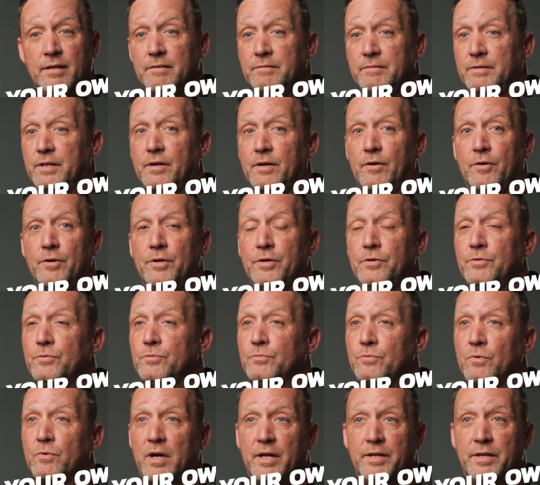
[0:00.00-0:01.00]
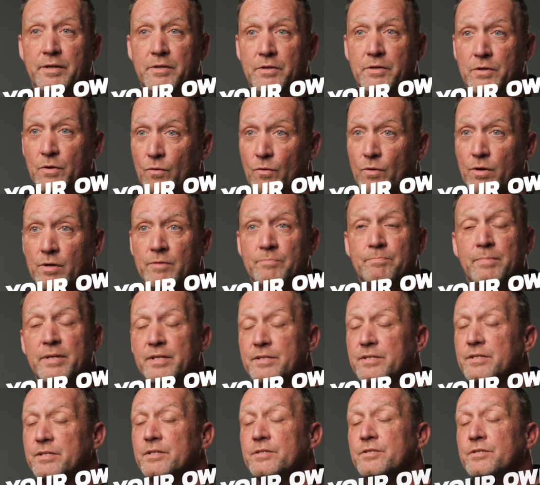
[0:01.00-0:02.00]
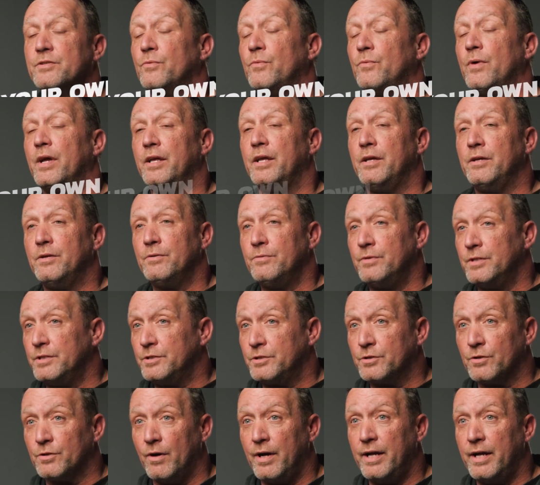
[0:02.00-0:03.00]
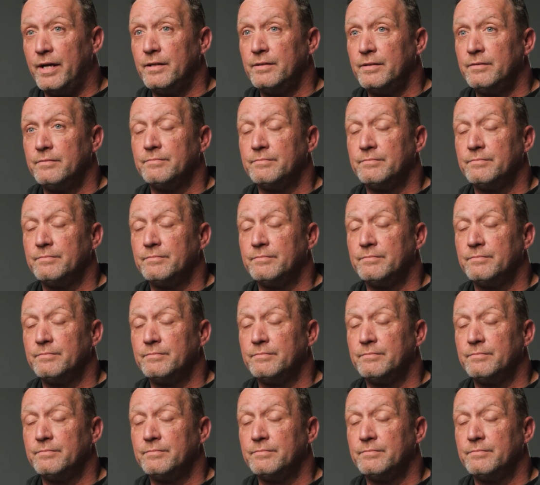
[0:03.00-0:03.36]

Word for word: You know, you run your business the way you enjoy it.